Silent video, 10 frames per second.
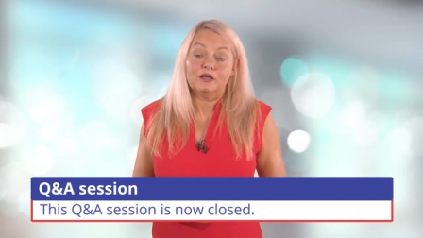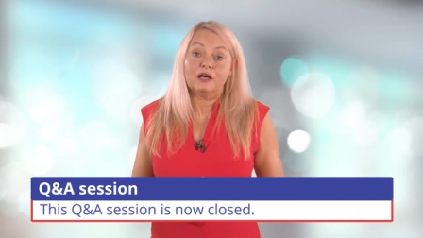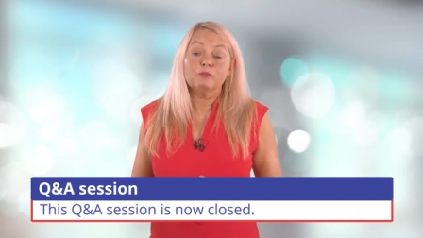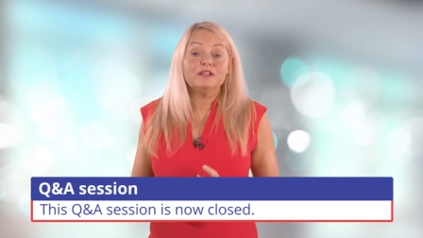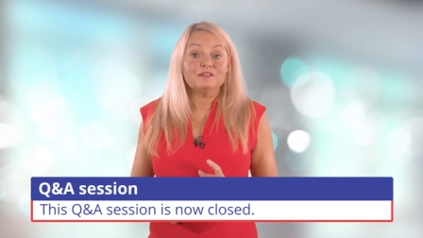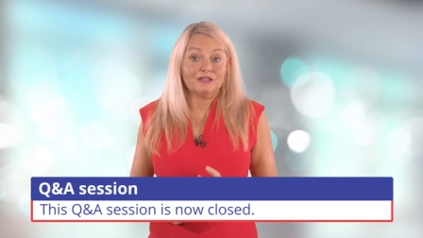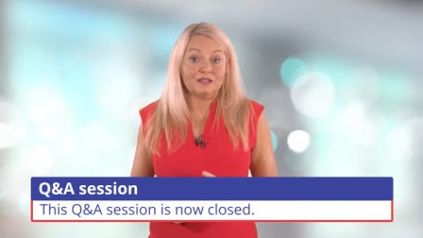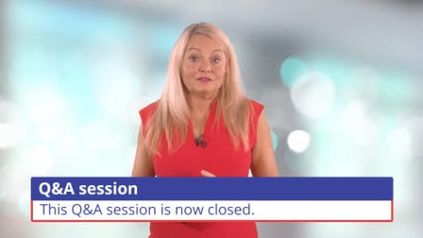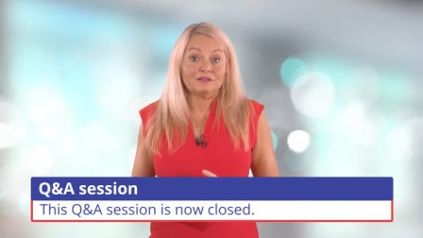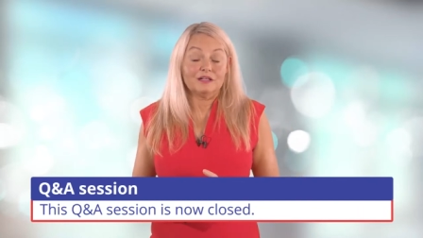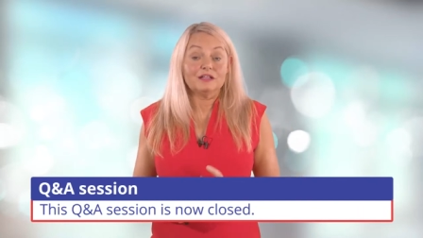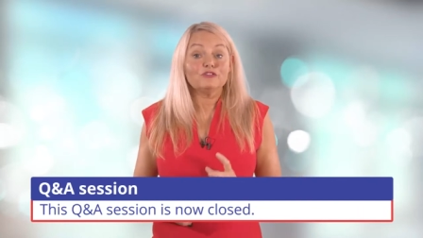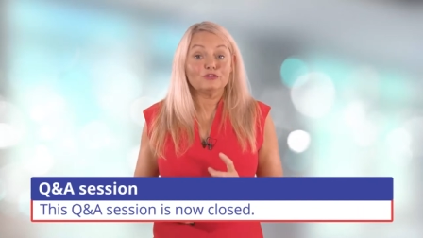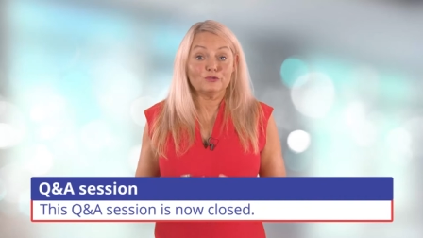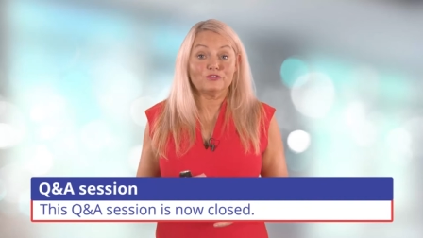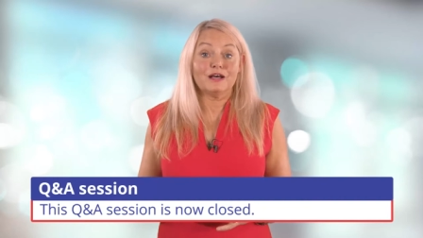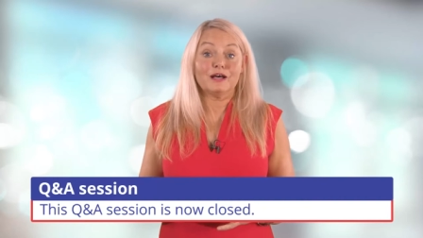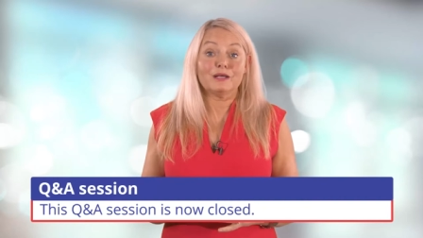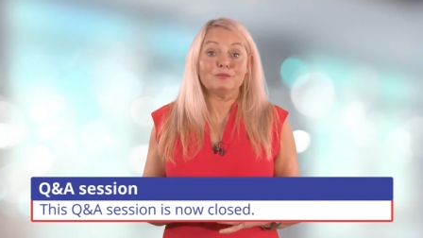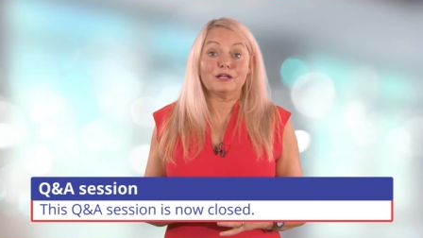And we did, and it took
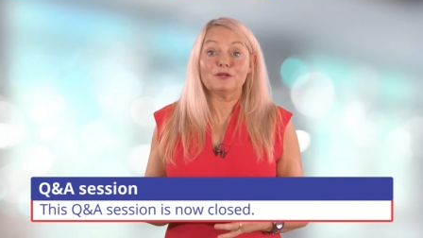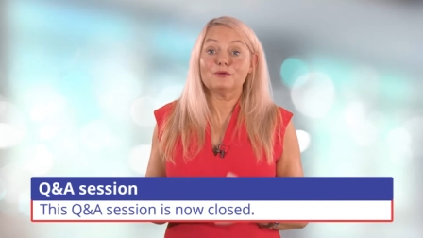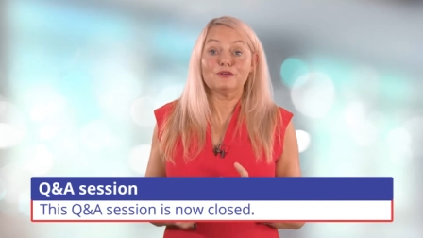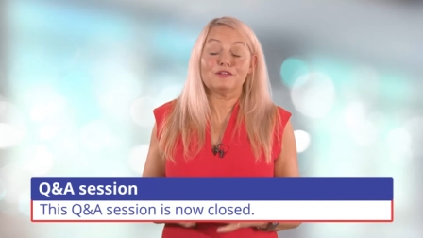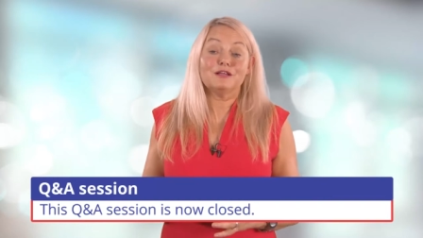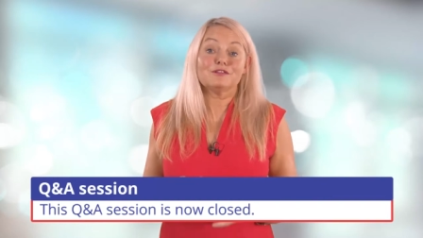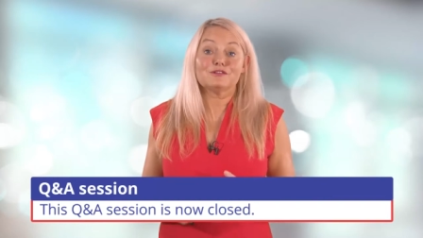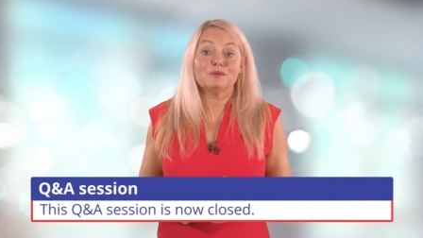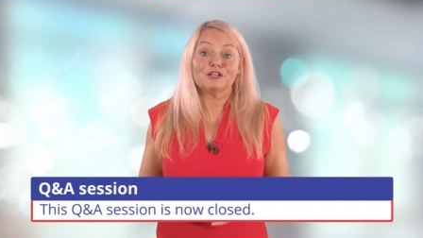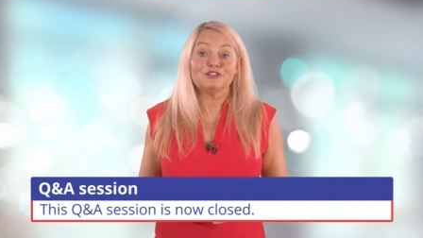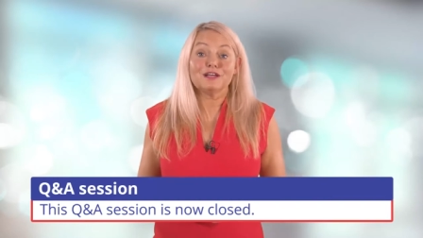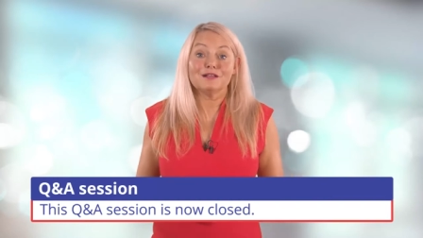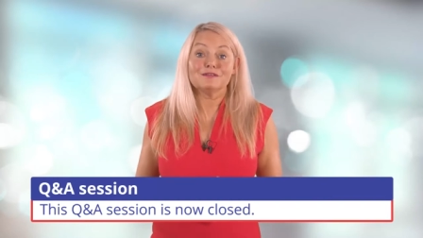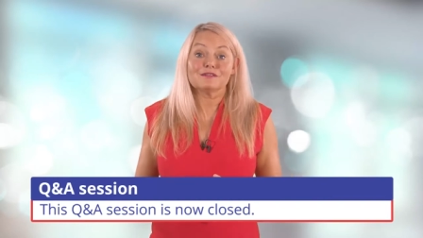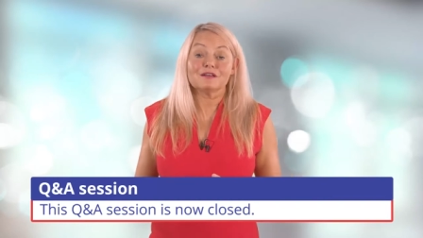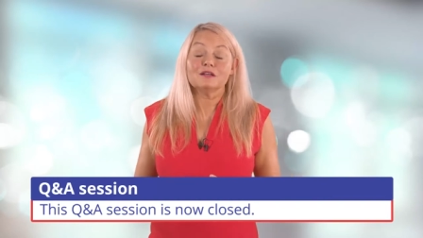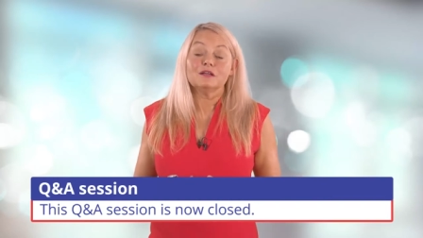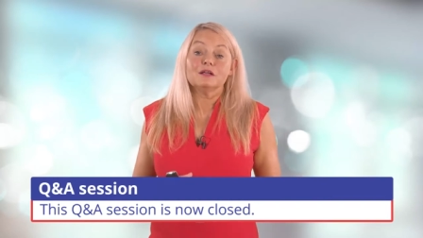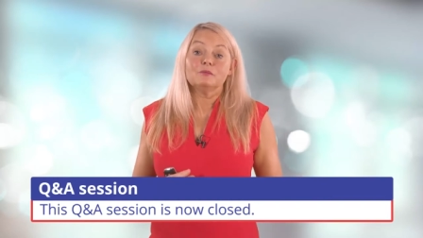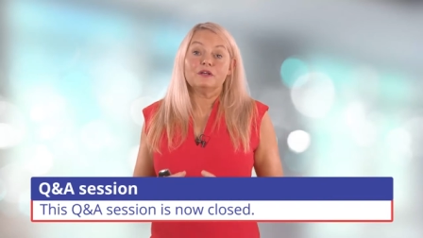time. And I'm not saying there's a magic answer,
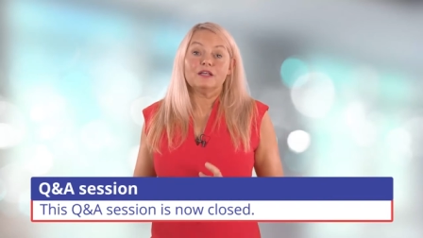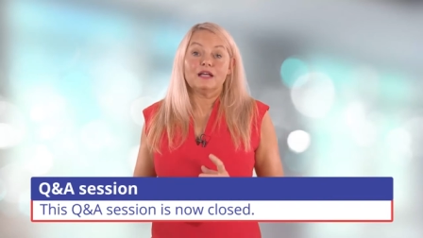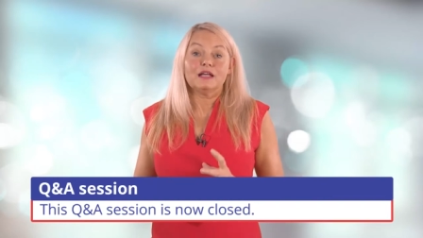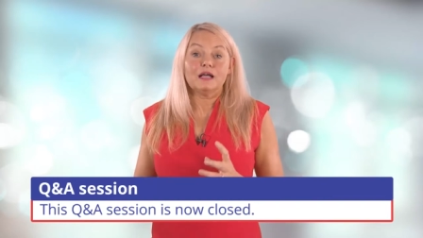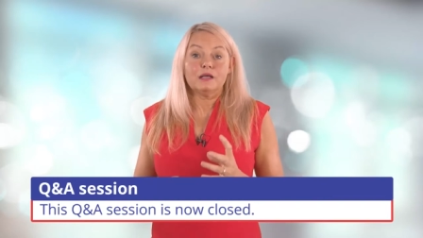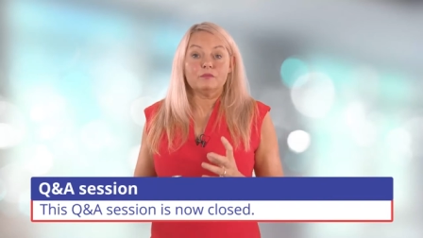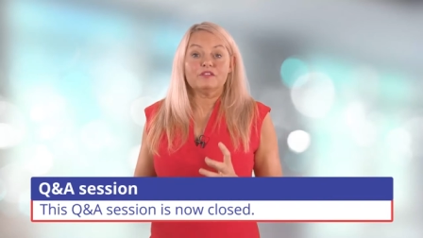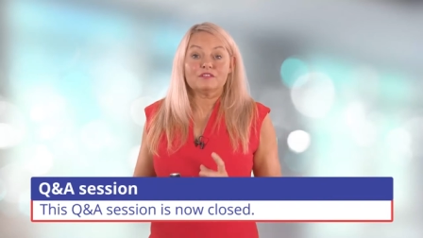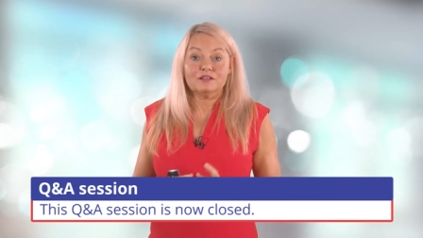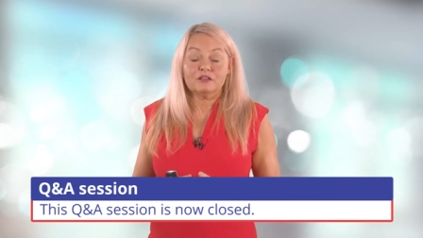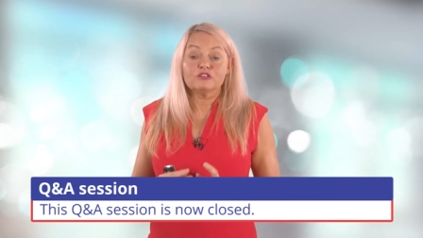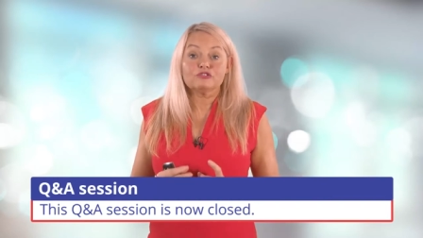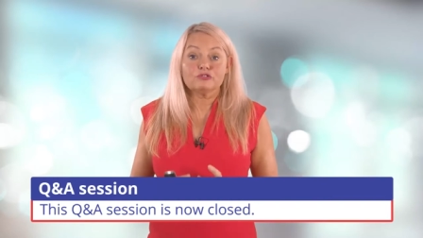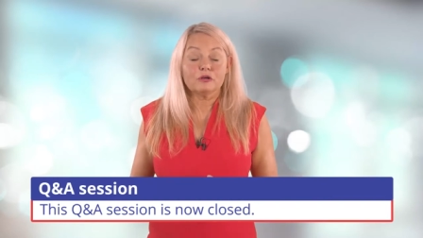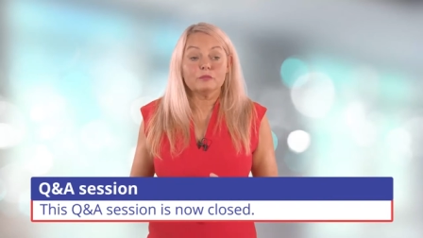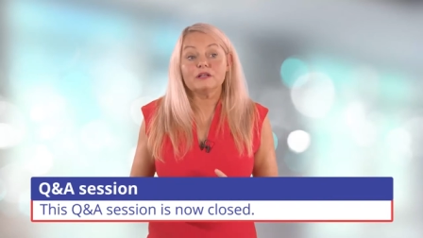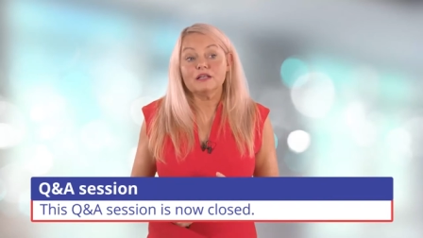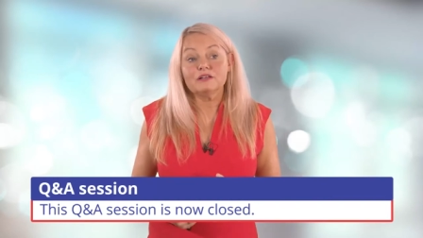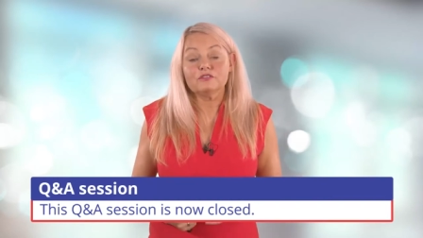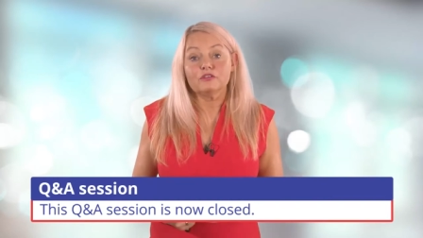but again, I am still a strong
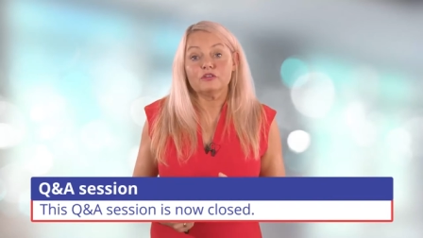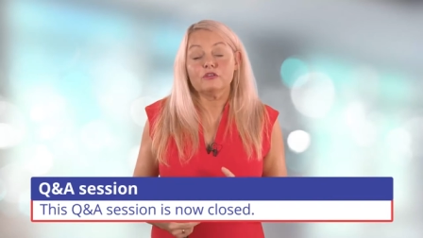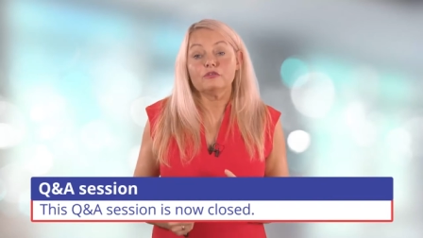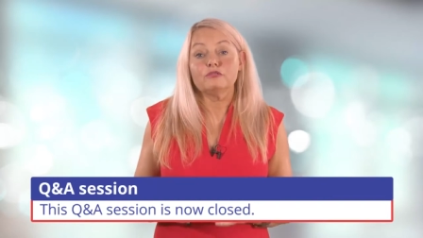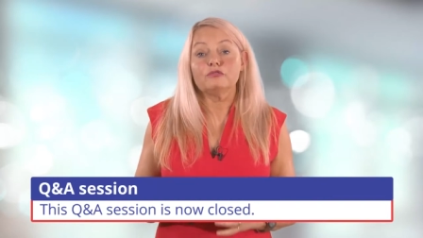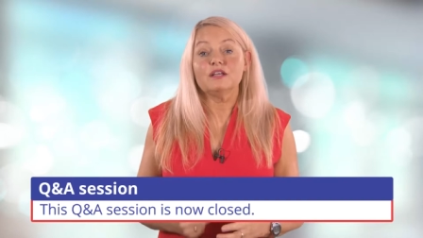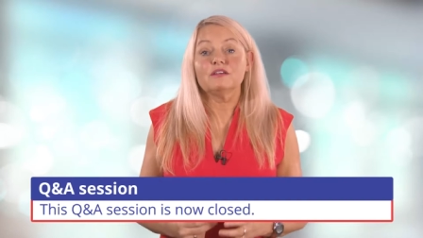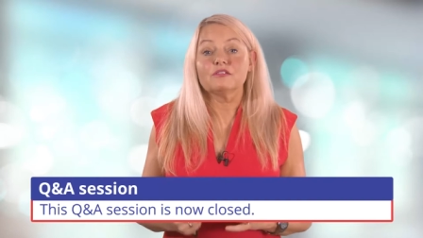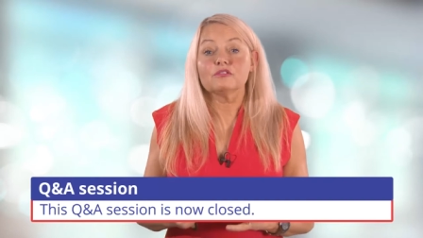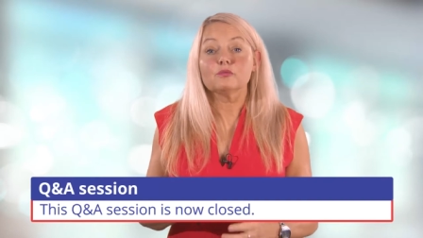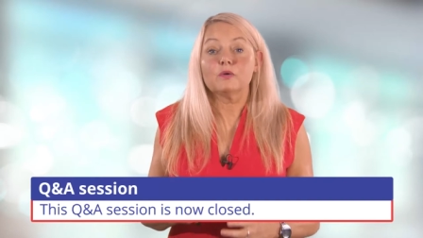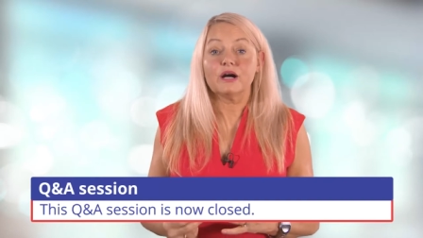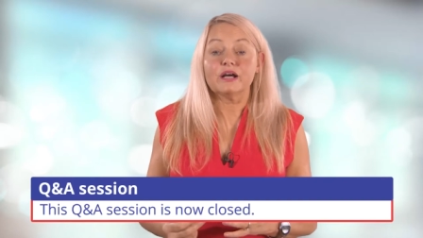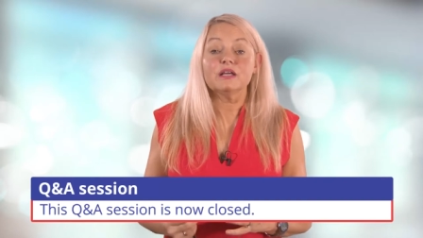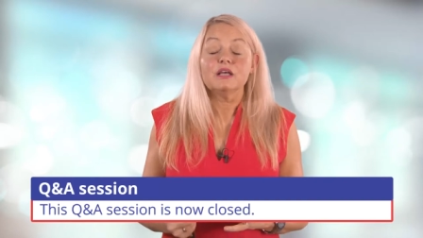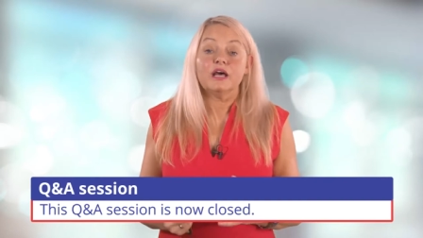believer that there are reasons why.